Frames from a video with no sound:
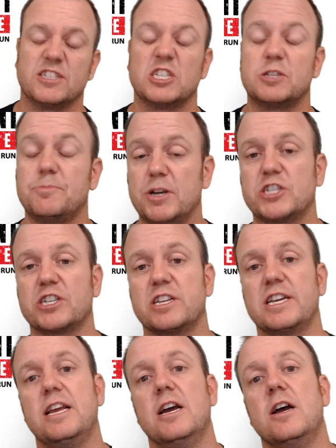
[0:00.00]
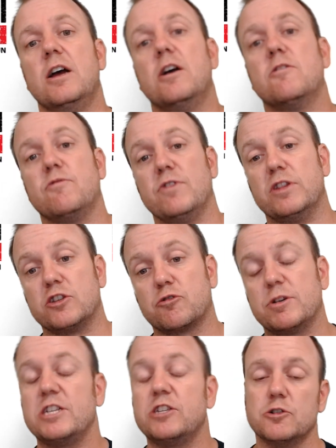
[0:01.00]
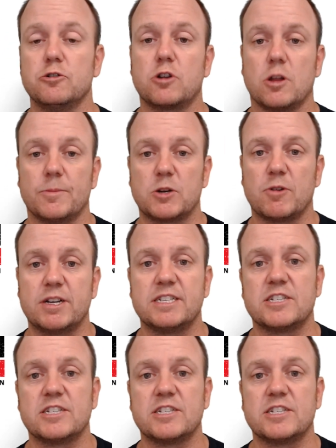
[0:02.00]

especially with the 22-kilometre runners.